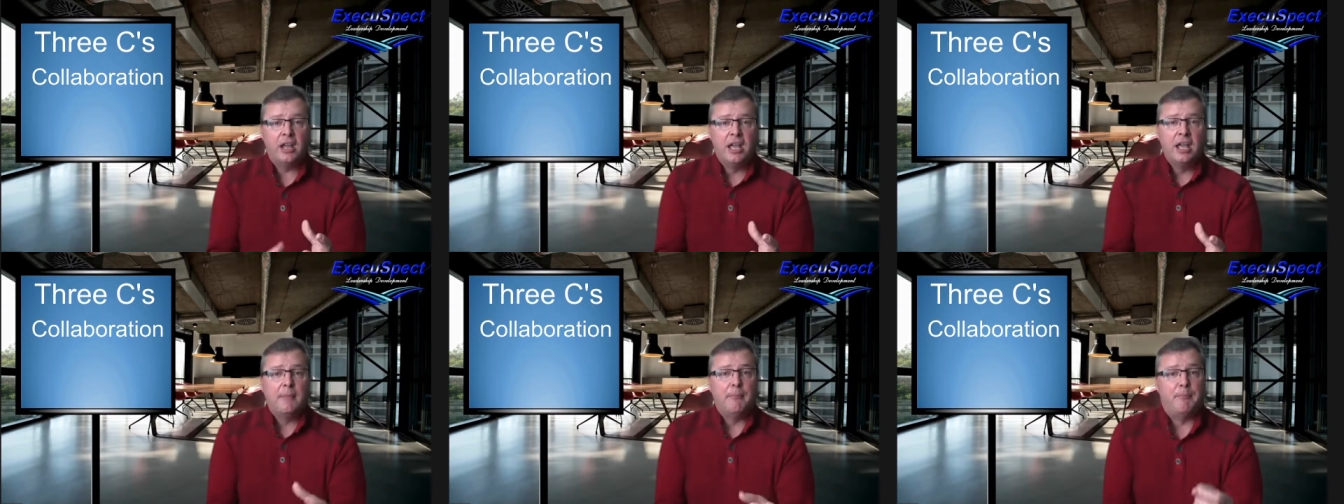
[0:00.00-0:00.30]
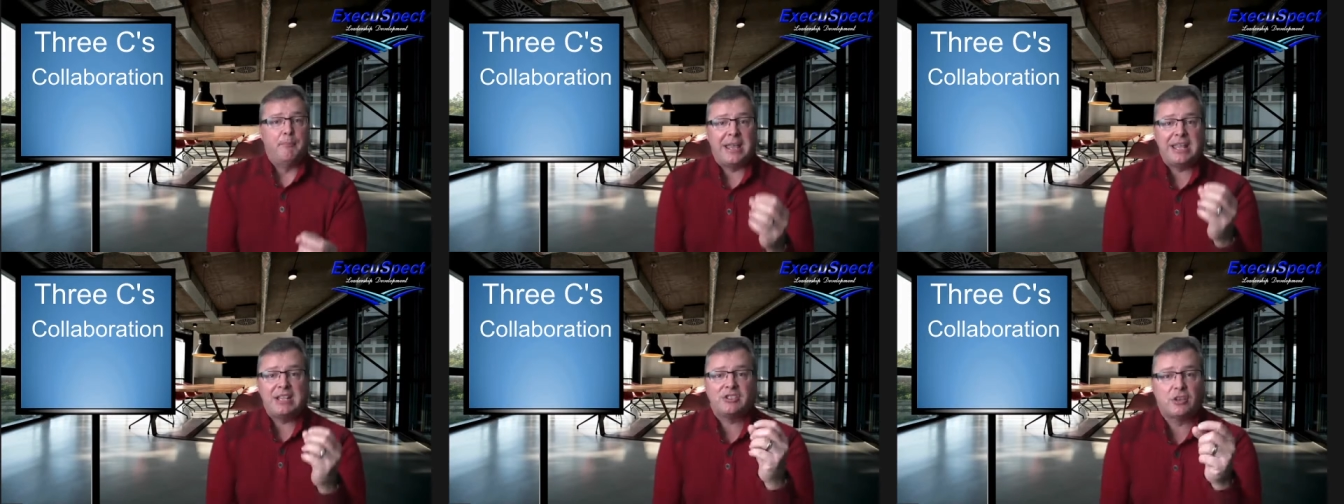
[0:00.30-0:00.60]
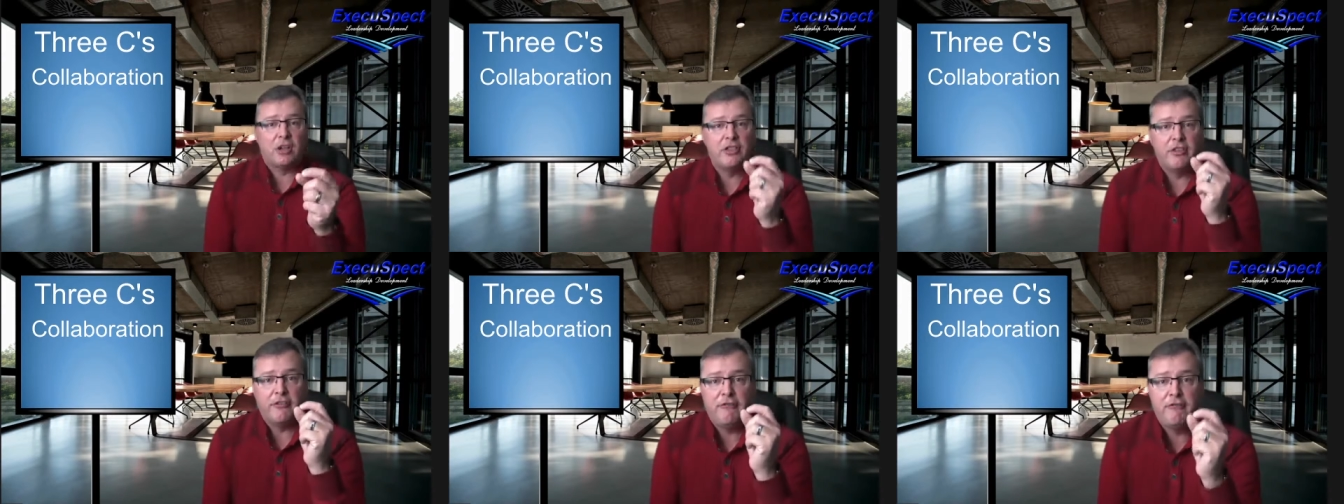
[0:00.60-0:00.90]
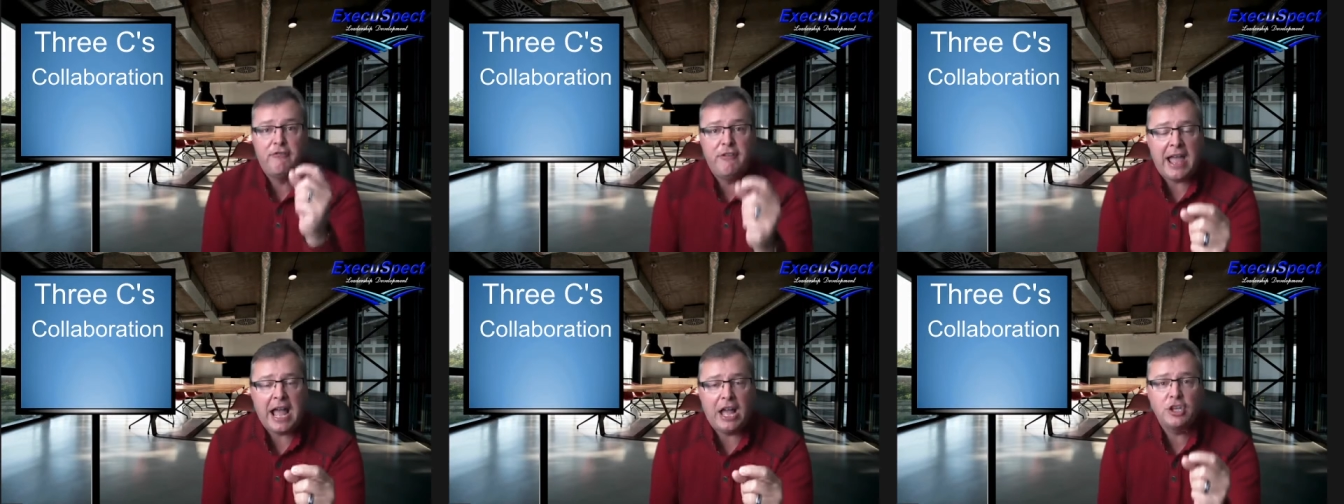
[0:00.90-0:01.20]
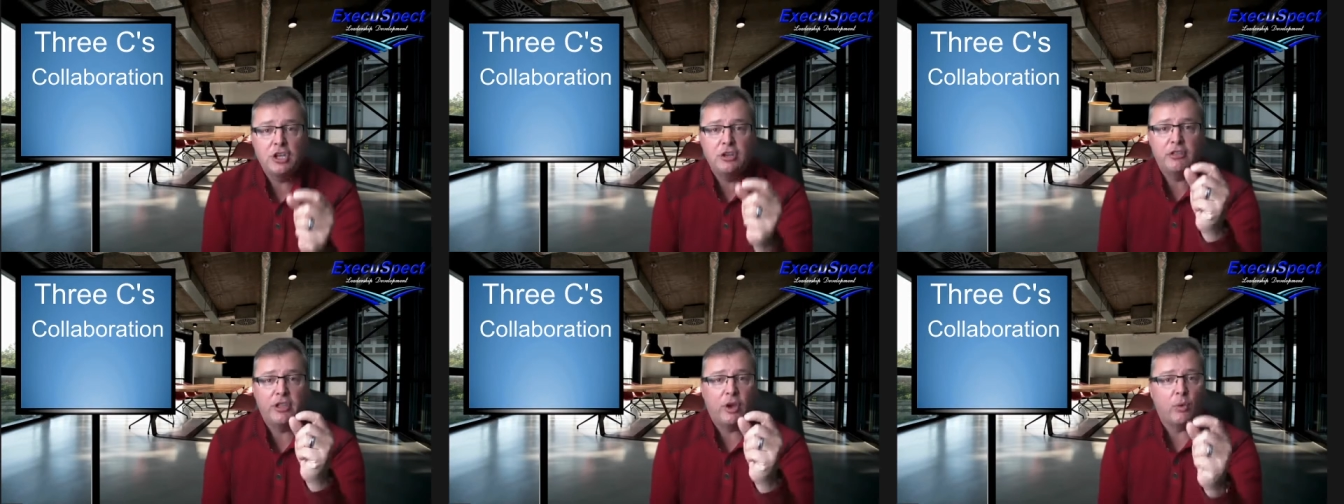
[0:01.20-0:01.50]
based on the value
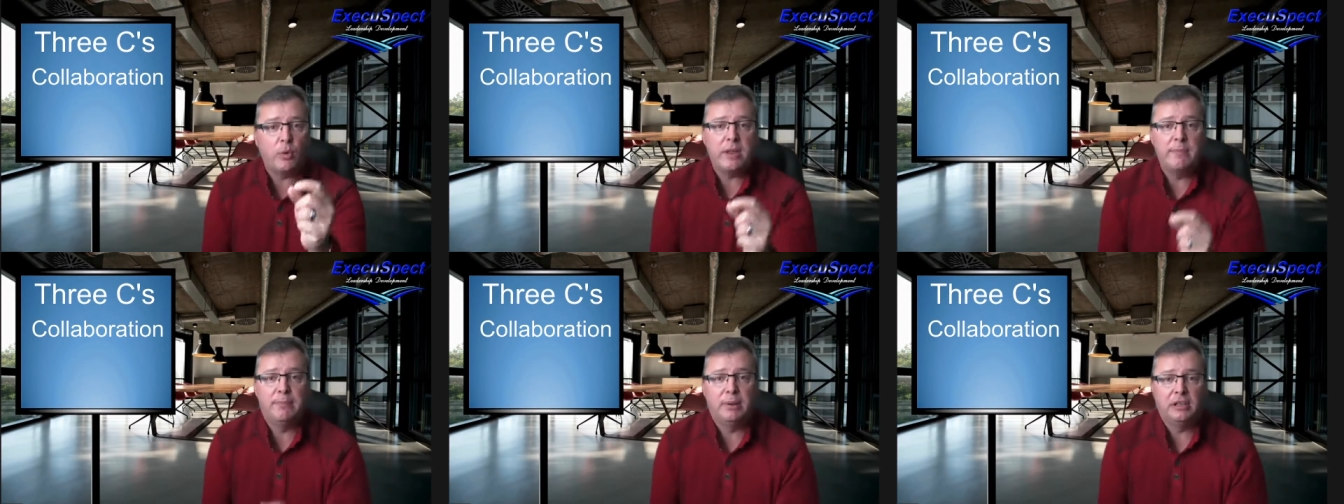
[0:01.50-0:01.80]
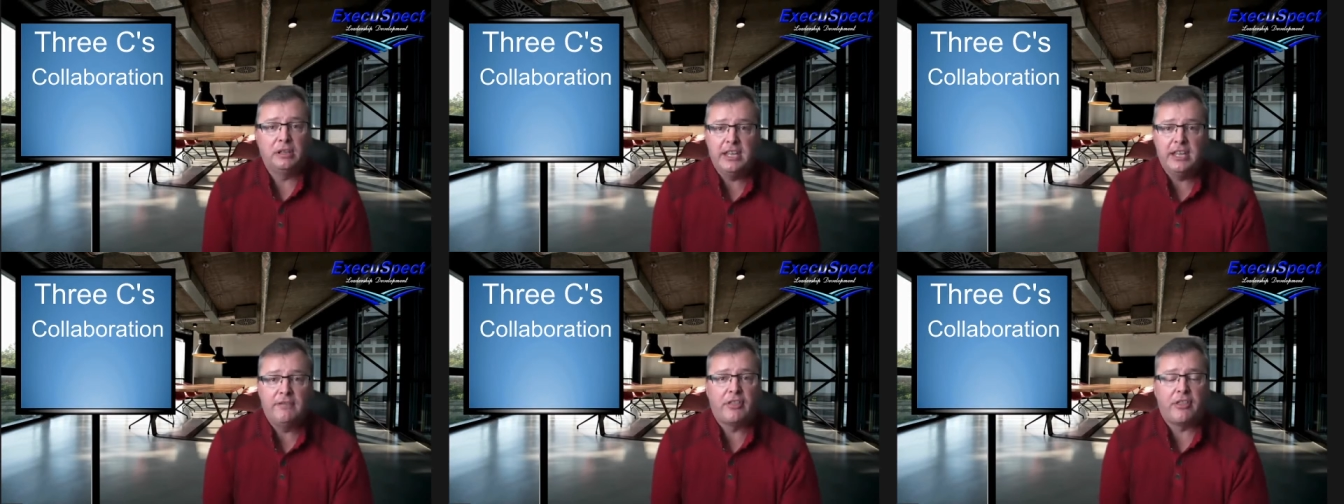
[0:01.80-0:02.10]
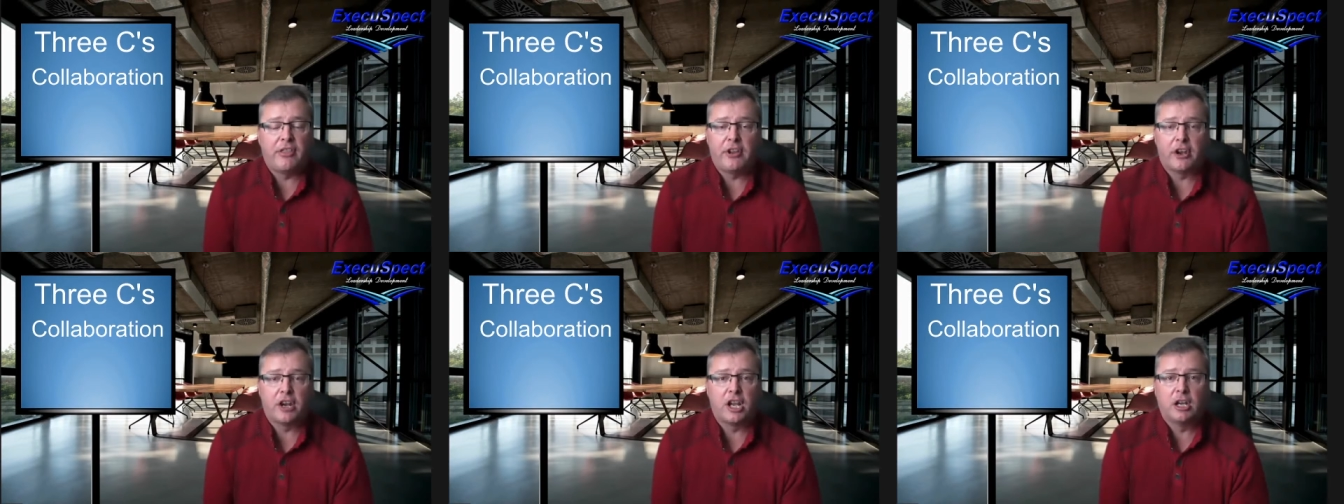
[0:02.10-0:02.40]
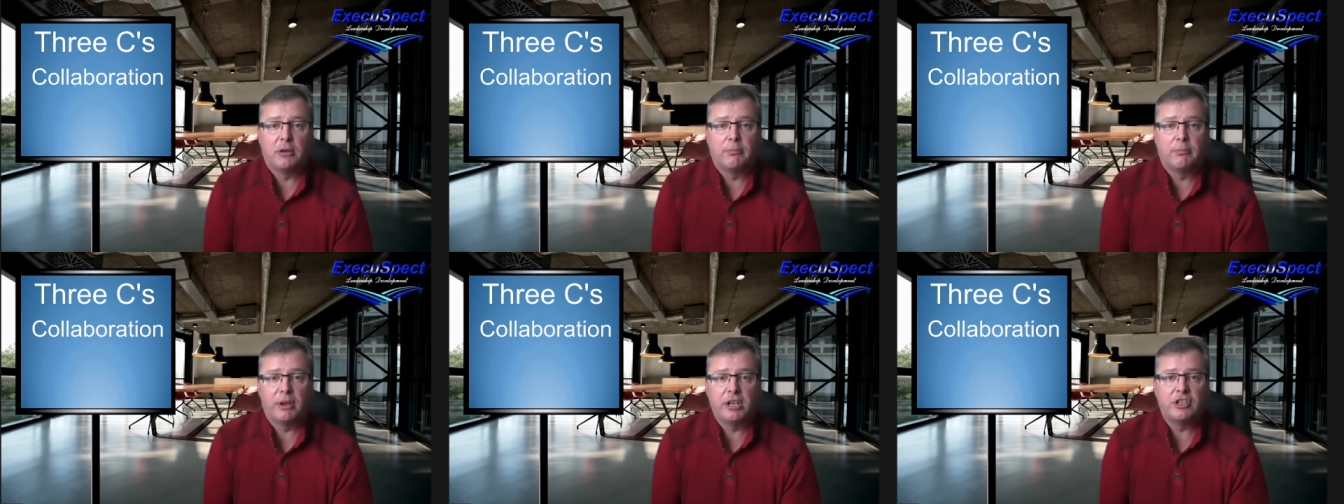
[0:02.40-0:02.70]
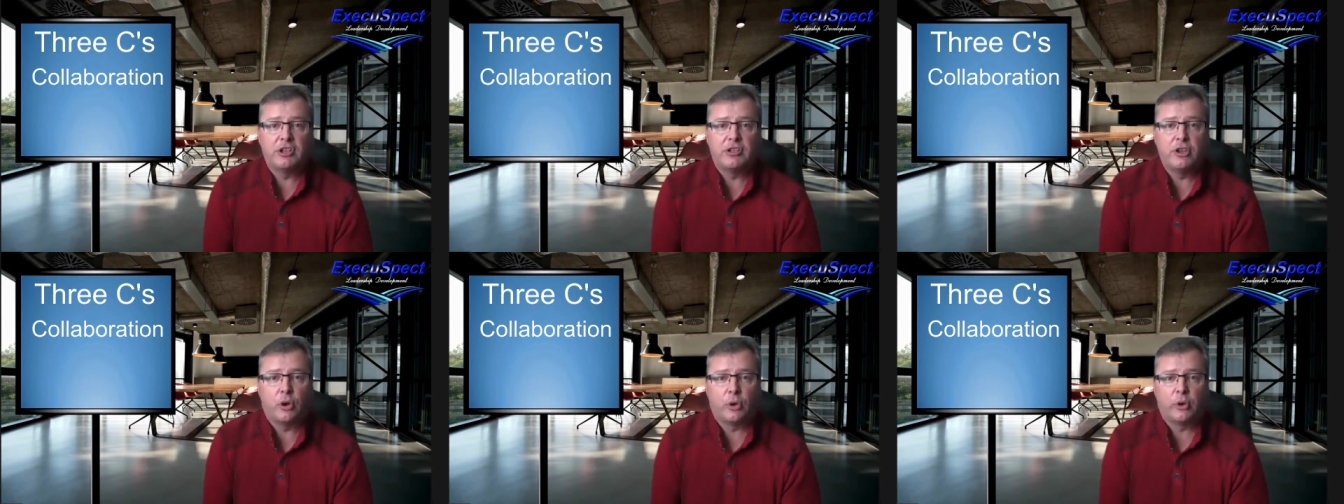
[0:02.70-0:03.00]
that we believe that they're going to bring to
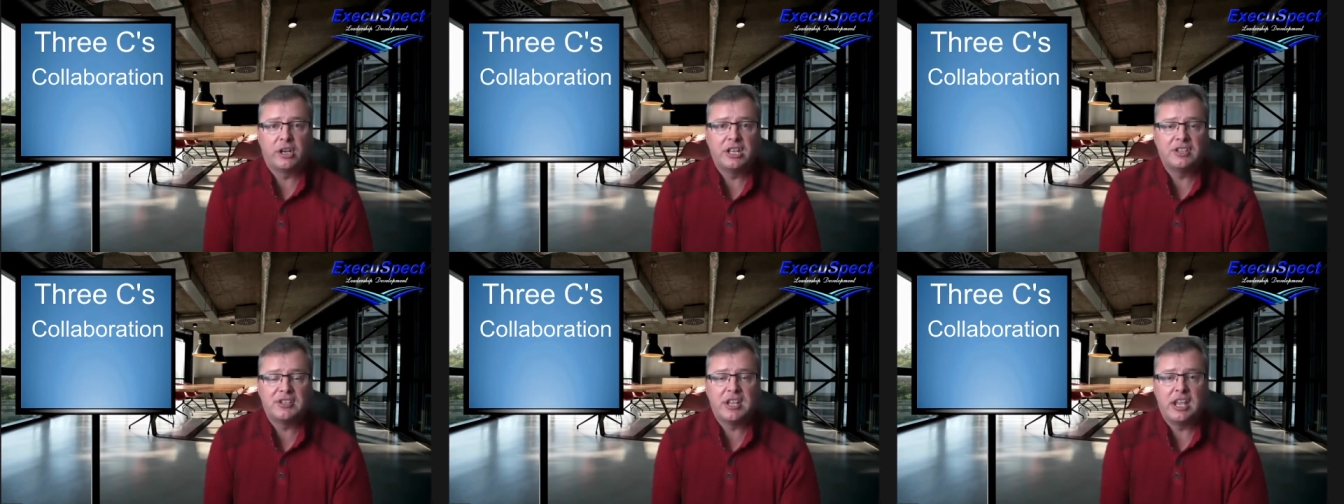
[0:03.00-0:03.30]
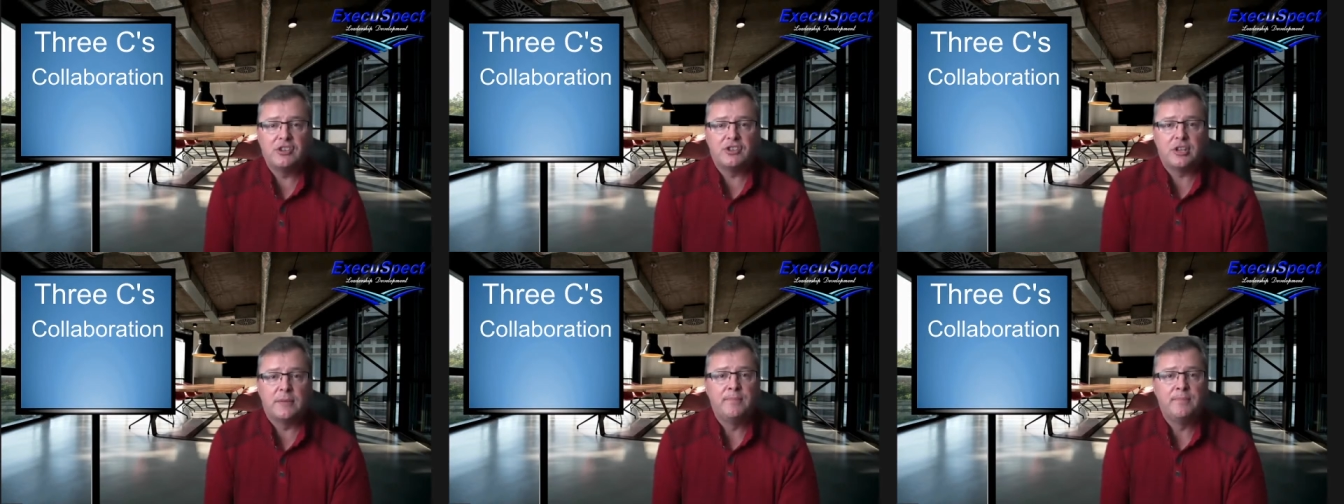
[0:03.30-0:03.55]
the organization.